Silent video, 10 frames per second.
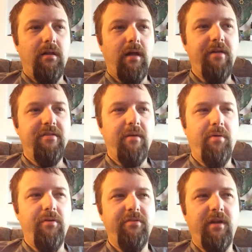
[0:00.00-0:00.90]
last I
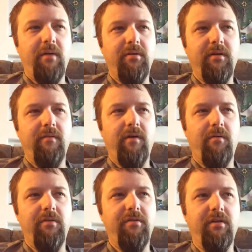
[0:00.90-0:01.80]
posted, I believe I
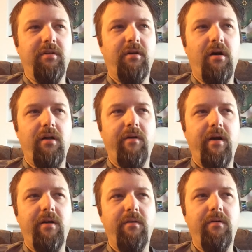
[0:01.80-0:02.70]
was in
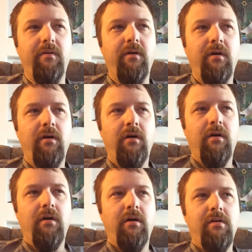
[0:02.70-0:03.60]
Colorado.
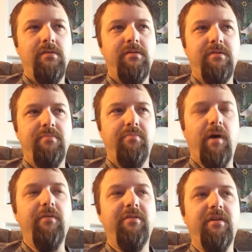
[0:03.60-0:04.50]

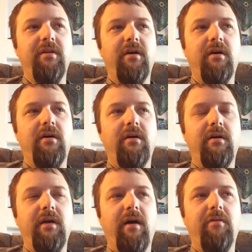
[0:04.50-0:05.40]
I was in
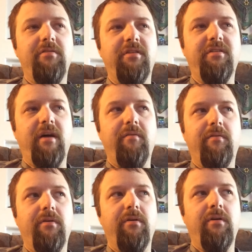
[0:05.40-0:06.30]

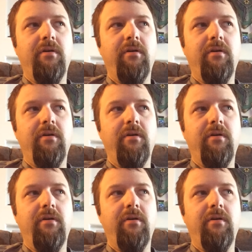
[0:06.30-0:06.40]
Denver,